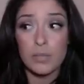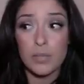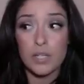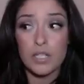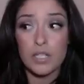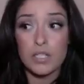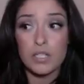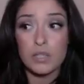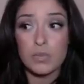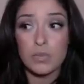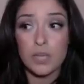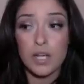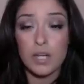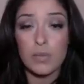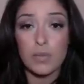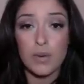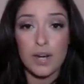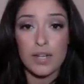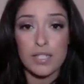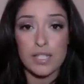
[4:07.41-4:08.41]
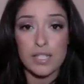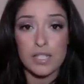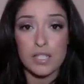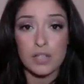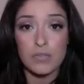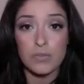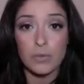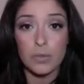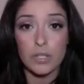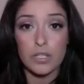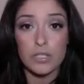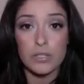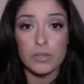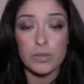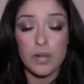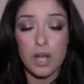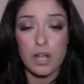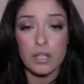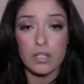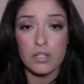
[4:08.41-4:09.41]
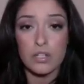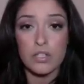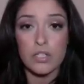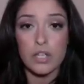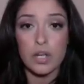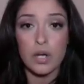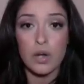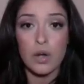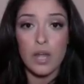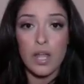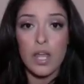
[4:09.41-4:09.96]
but it's kind of pricey. It's like $42. So